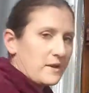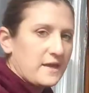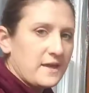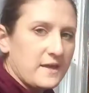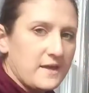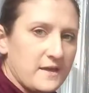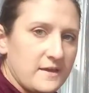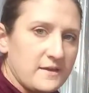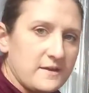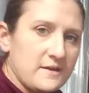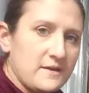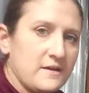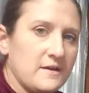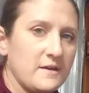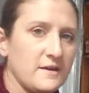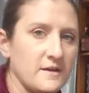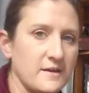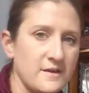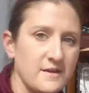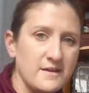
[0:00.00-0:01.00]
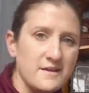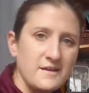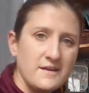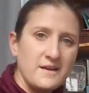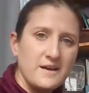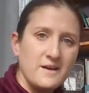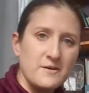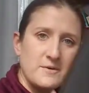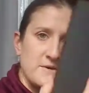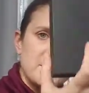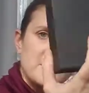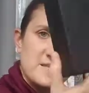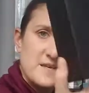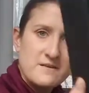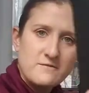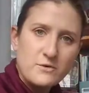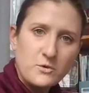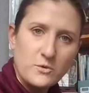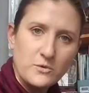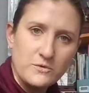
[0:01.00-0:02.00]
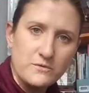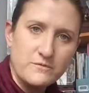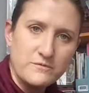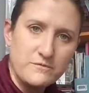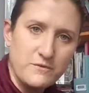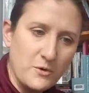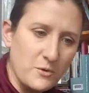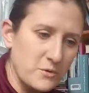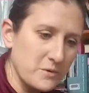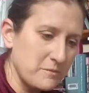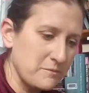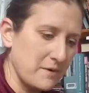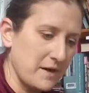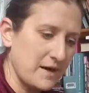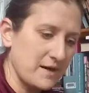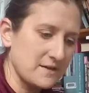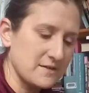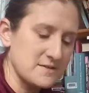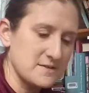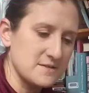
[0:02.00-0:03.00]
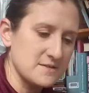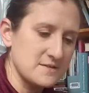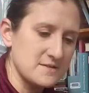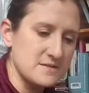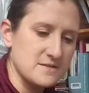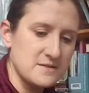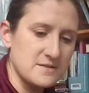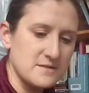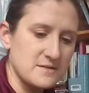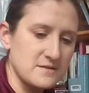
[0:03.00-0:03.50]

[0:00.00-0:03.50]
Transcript: way. I we save old phone boxes